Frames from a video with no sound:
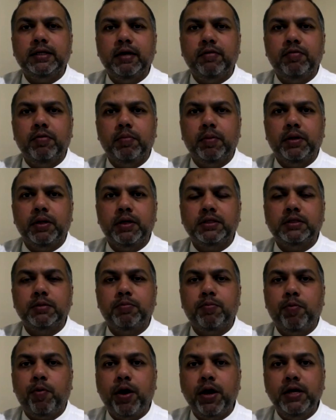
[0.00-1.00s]
elected government
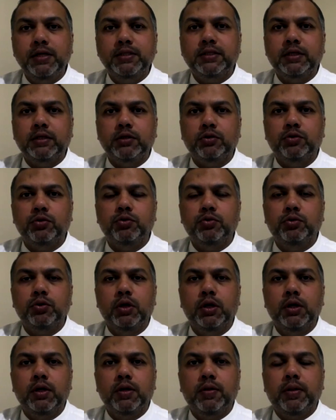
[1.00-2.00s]
is praising
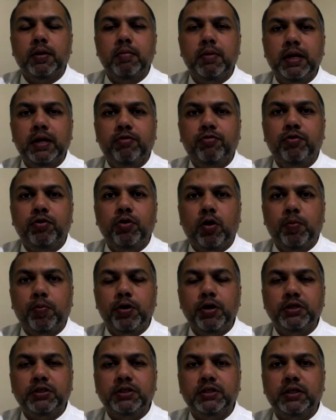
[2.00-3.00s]
to the military
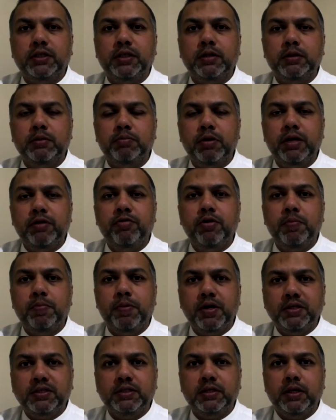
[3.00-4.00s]
operation and the
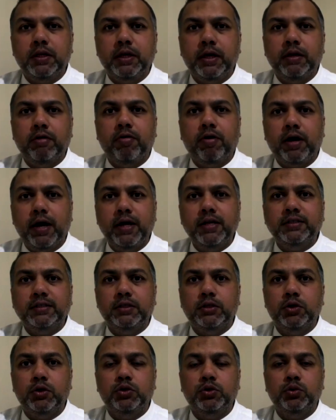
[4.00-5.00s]
military personnel in
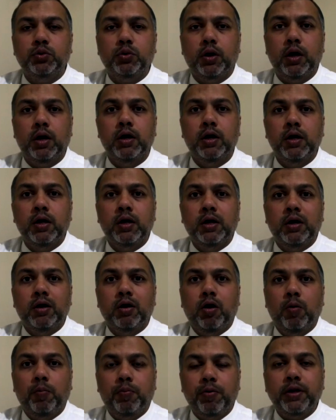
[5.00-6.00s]
Rakhine, those who are
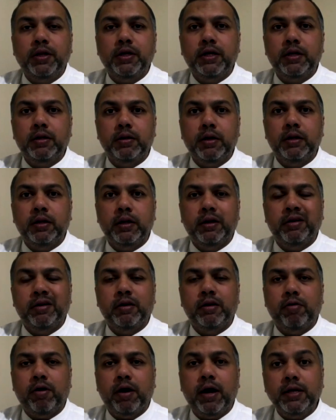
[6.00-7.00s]
operating in, in,
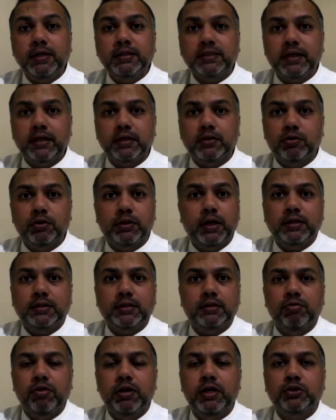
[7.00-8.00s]
in Rakhine state. So
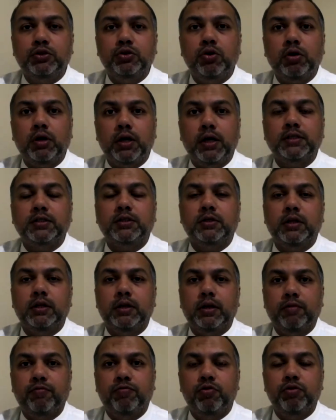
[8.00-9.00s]
that's really shocked
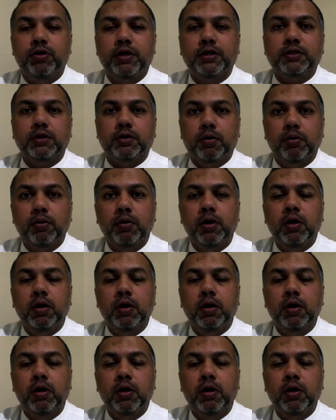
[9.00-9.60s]
us a few days